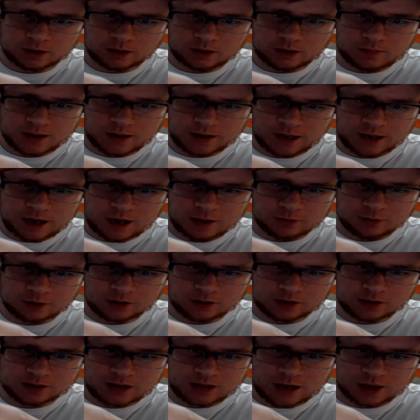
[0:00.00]
My camera
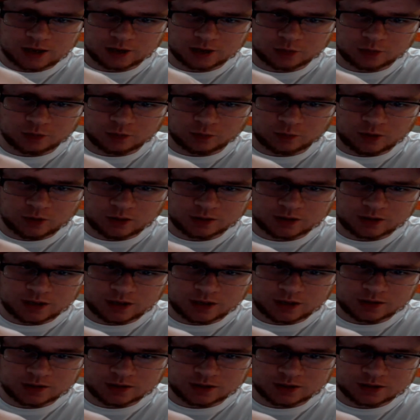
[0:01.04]
is kind of doing weird
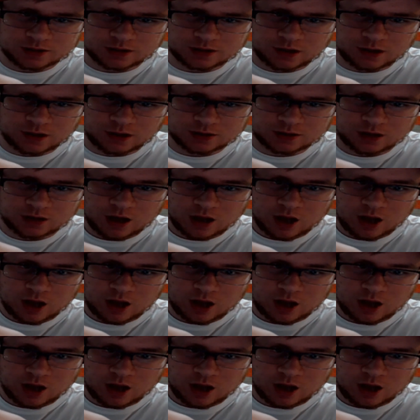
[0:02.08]
things and it sucks.